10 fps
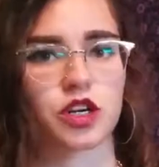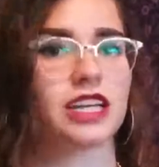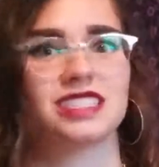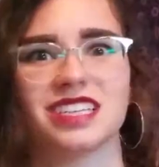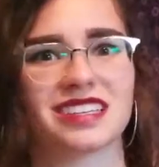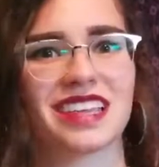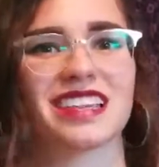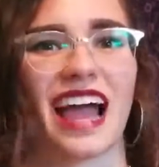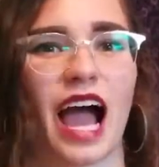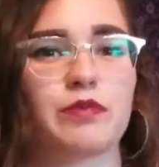crazy thing
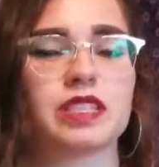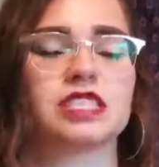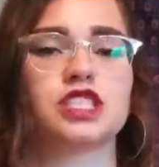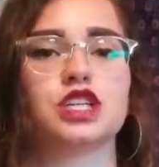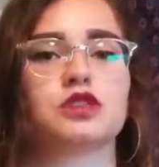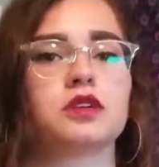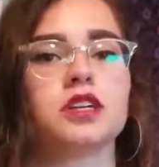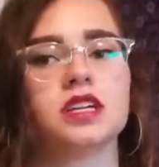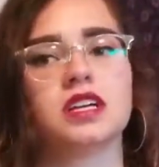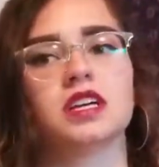that happens to you,
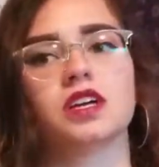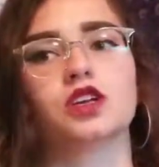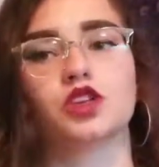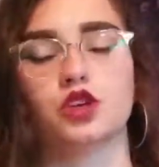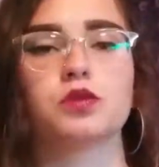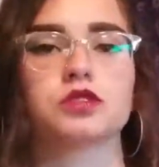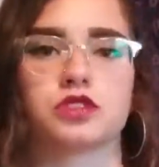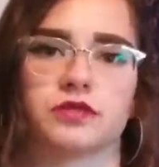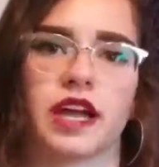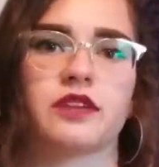you will
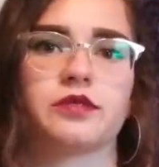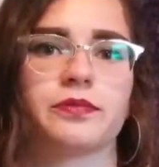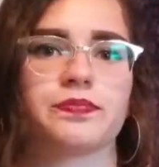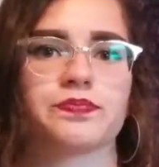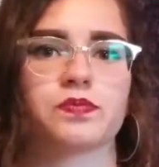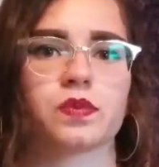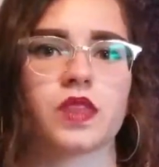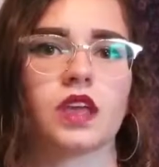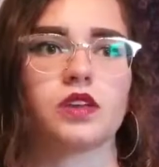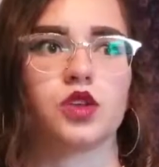survive.
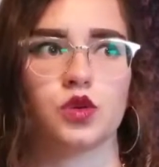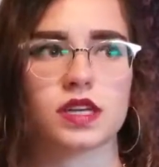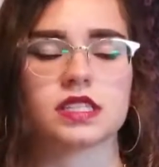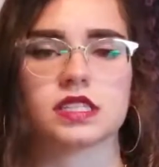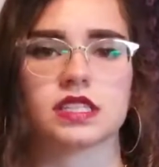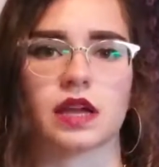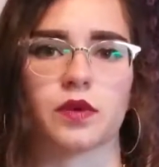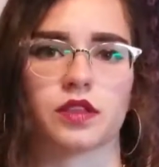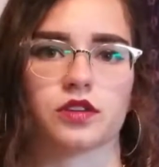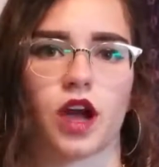You get to decide
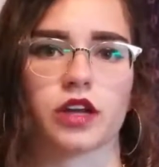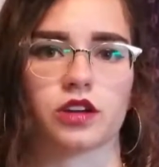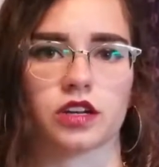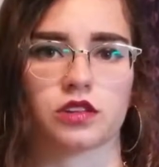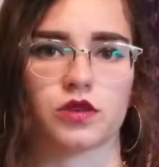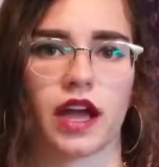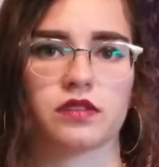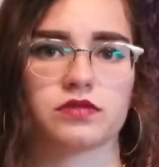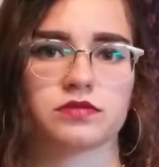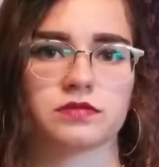whether or not you're going to thrive
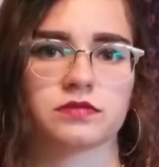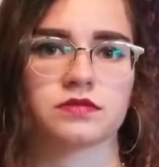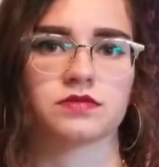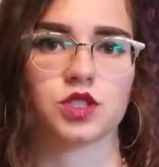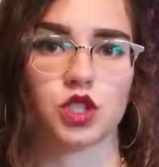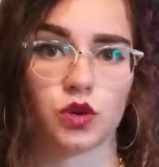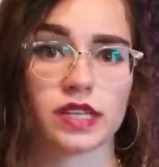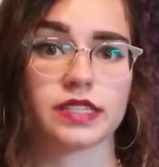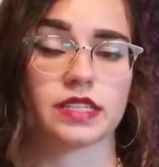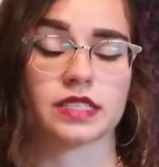you get
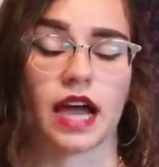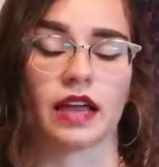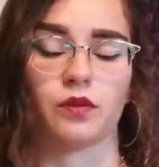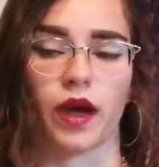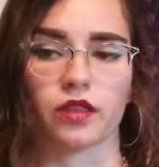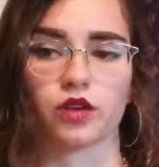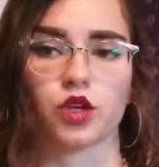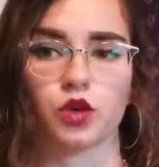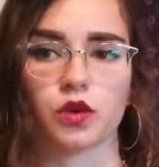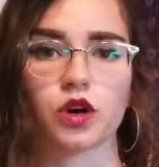to decide whether
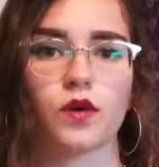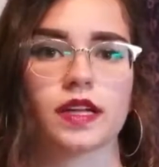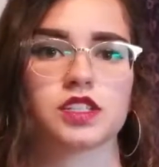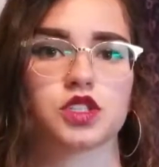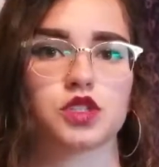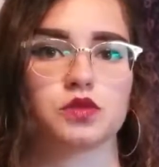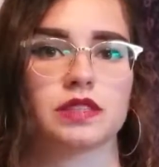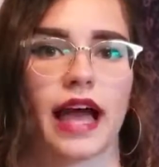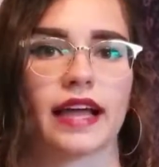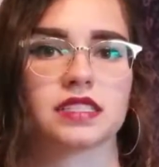you are going to
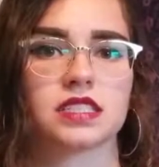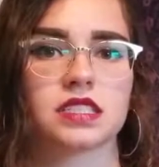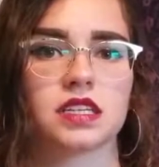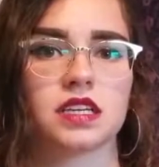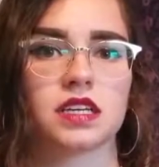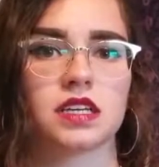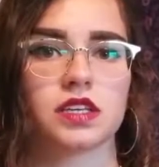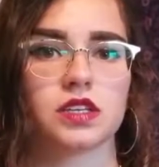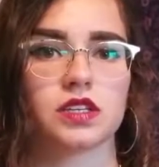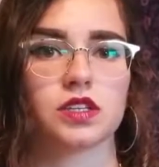let
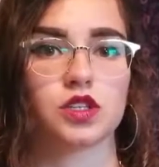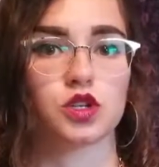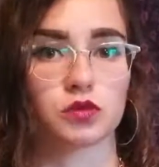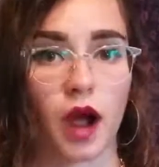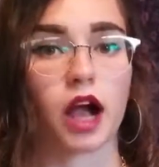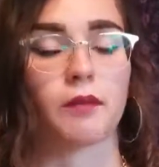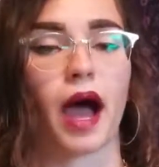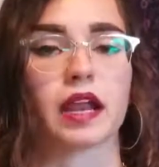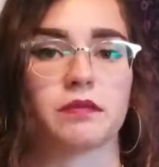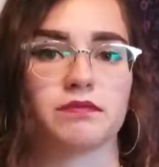your rock
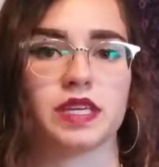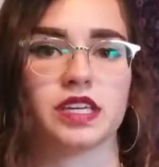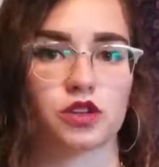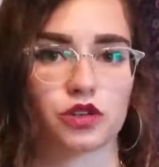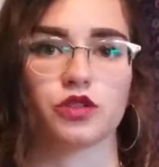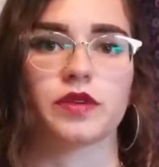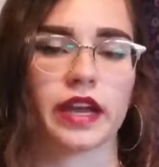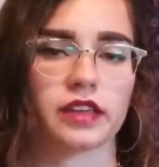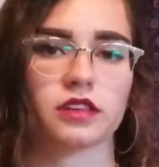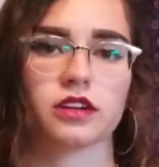bottom be your new
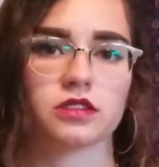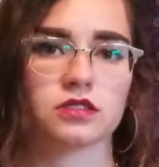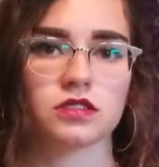regular.